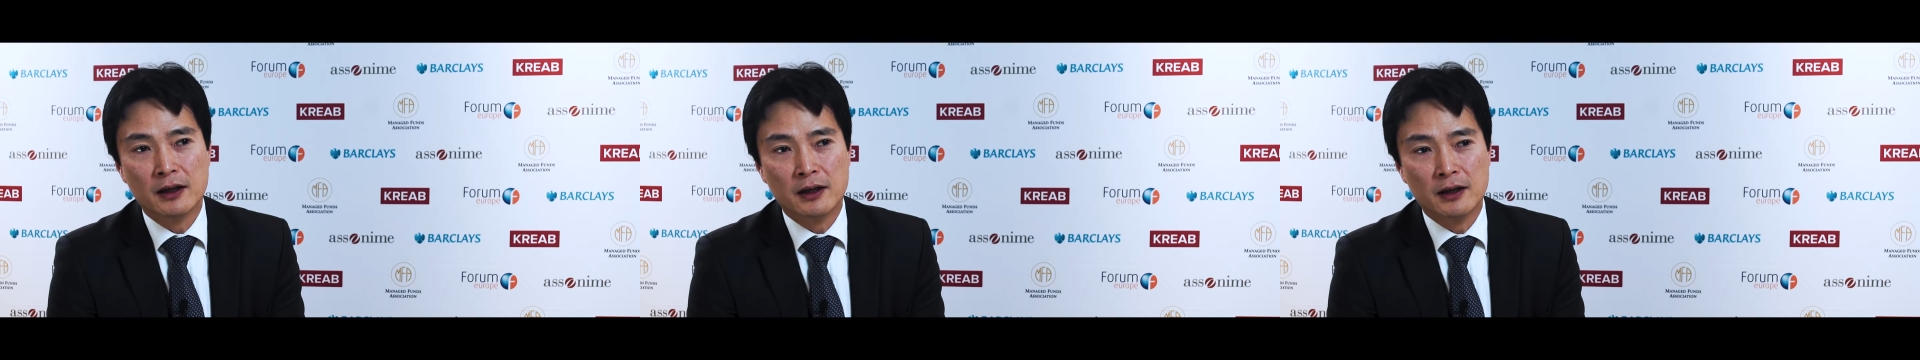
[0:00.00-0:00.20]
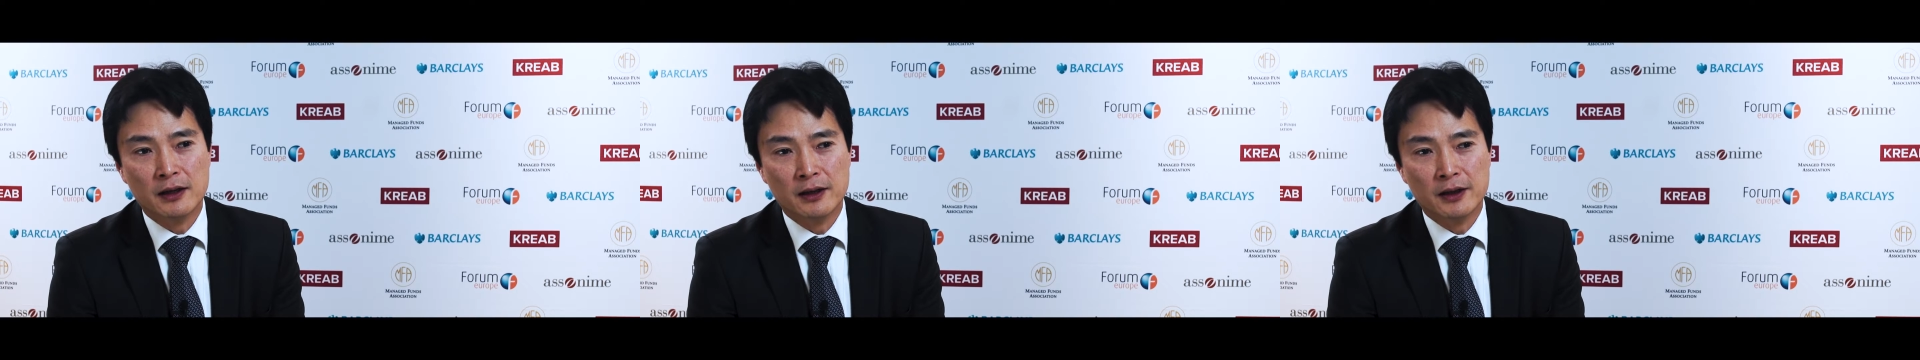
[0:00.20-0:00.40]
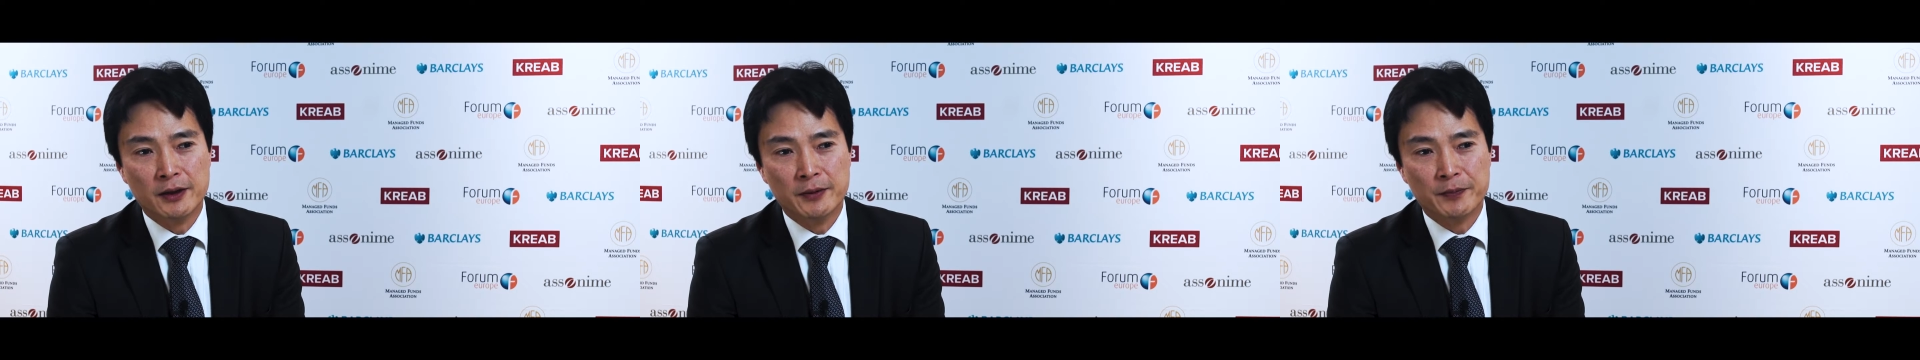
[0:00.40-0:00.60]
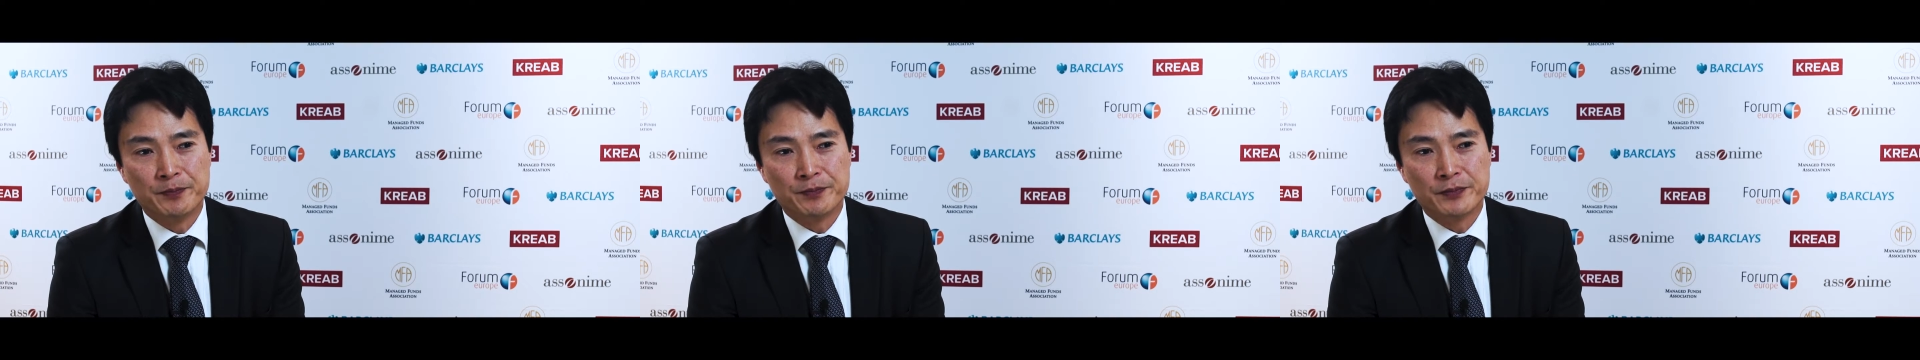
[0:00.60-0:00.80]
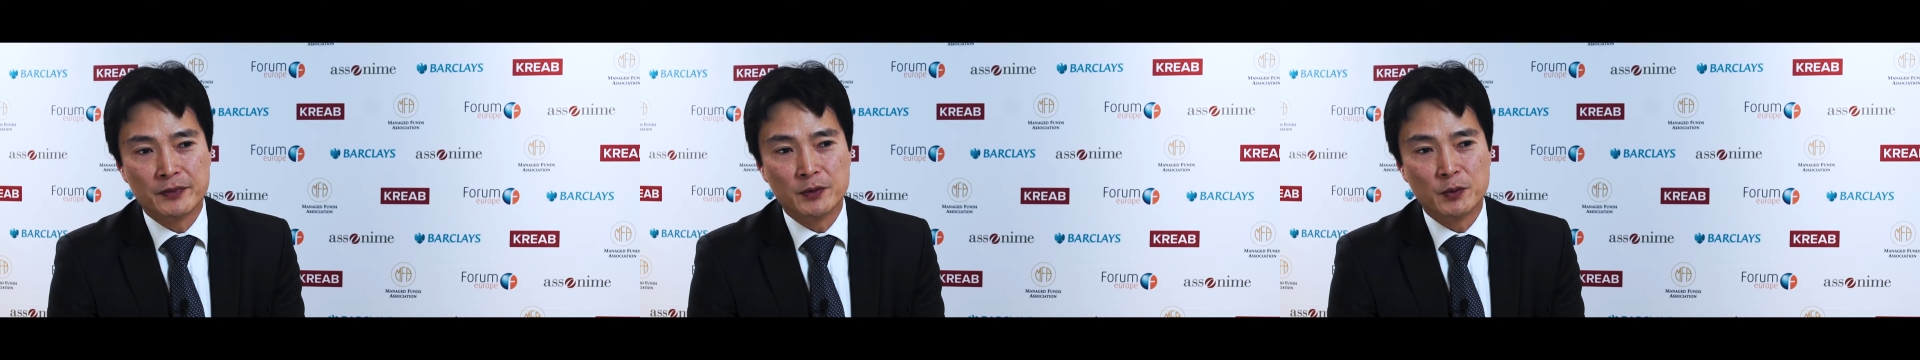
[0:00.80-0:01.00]

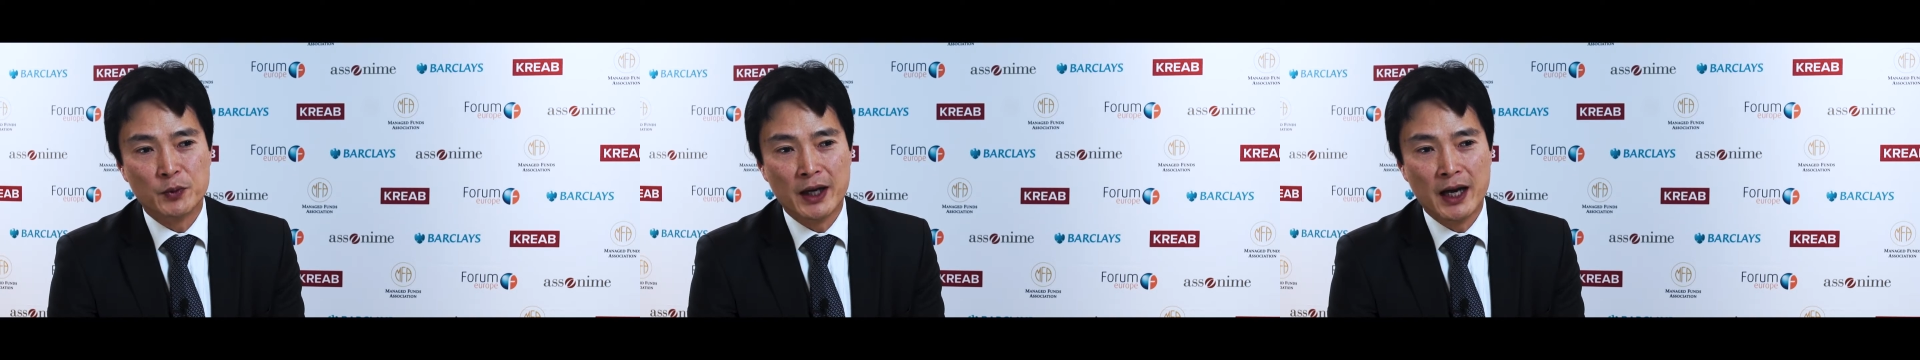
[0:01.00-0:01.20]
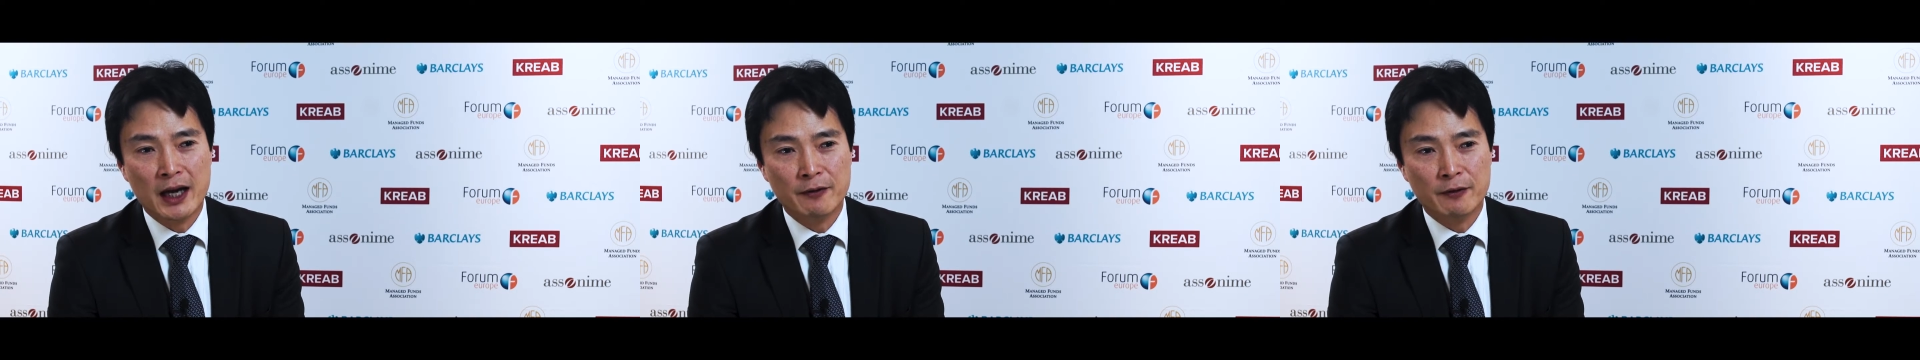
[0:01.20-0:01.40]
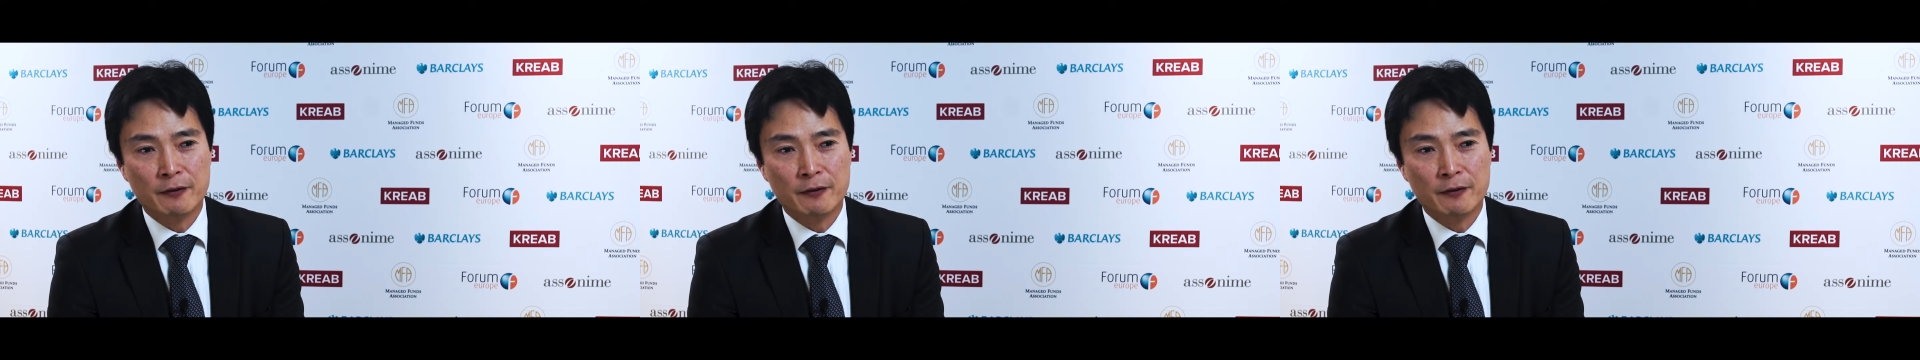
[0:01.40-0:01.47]
Um, we have,